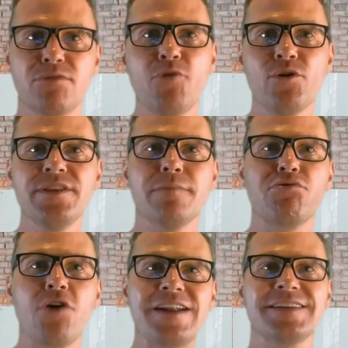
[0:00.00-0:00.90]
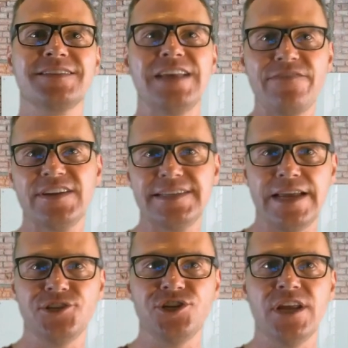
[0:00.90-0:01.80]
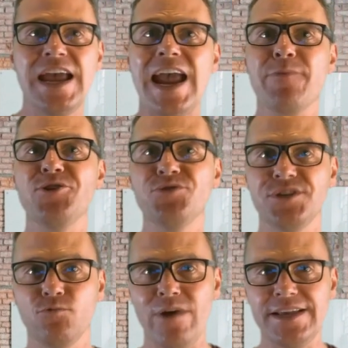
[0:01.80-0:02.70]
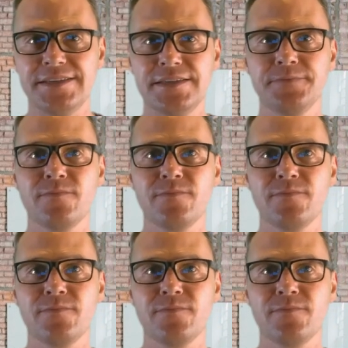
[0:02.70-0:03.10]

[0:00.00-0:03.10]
promoting the product's life extension and reducing waste.